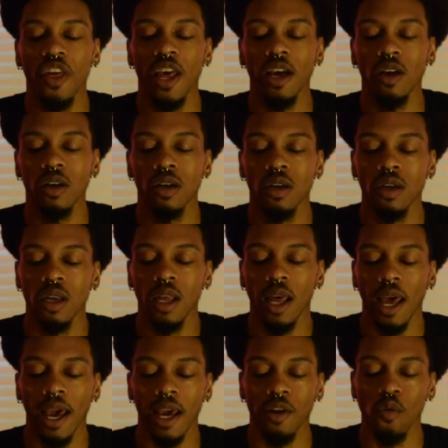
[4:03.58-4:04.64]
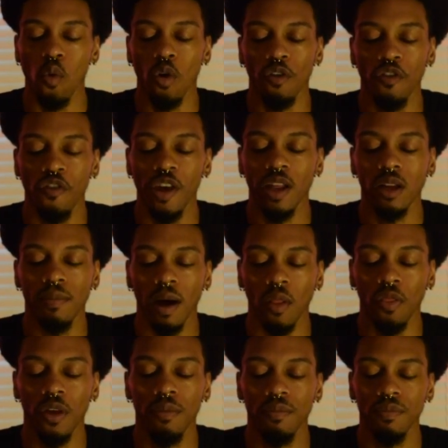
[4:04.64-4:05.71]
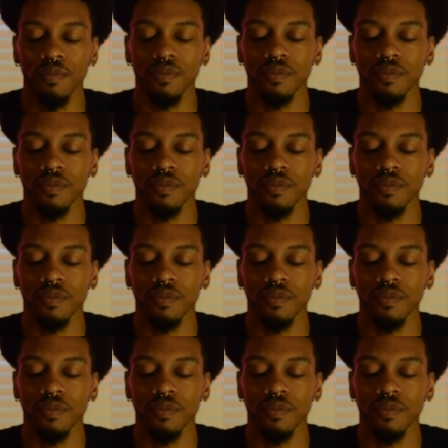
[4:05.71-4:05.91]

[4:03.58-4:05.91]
think and or feel about them?